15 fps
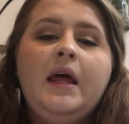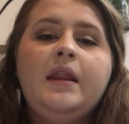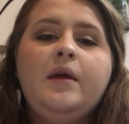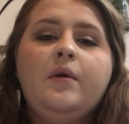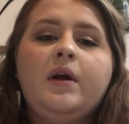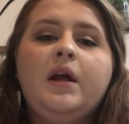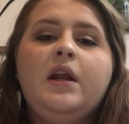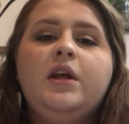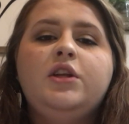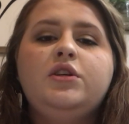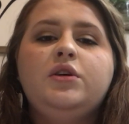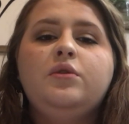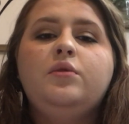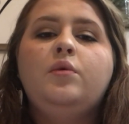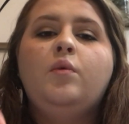They were going to
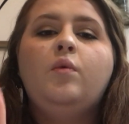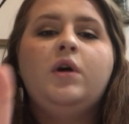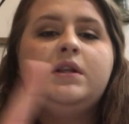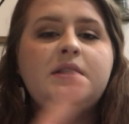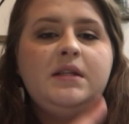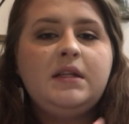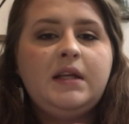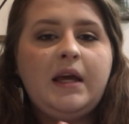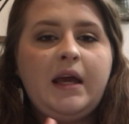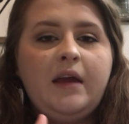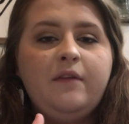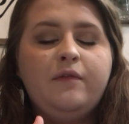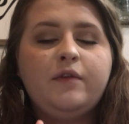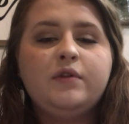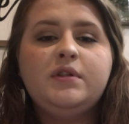do once a
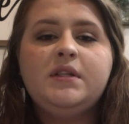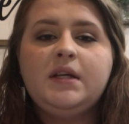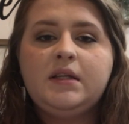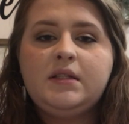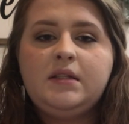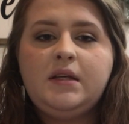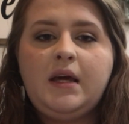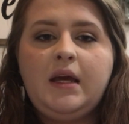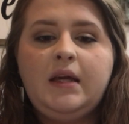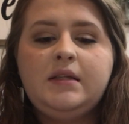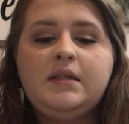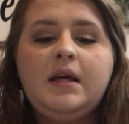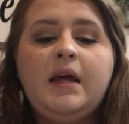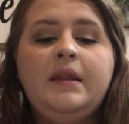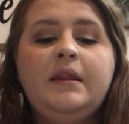day for 6
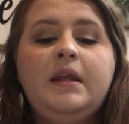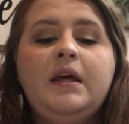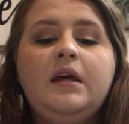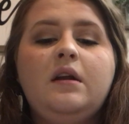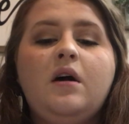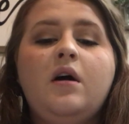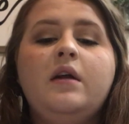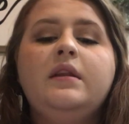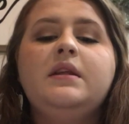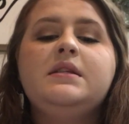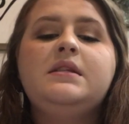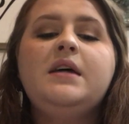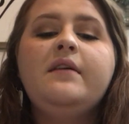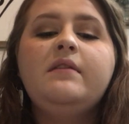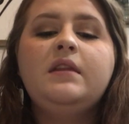days. And then on the
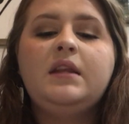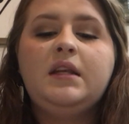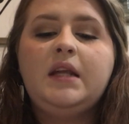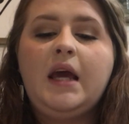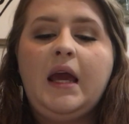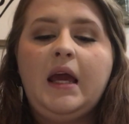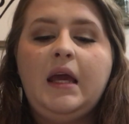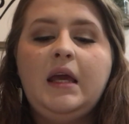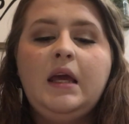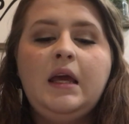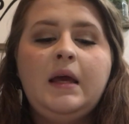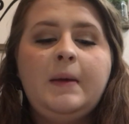seventh day,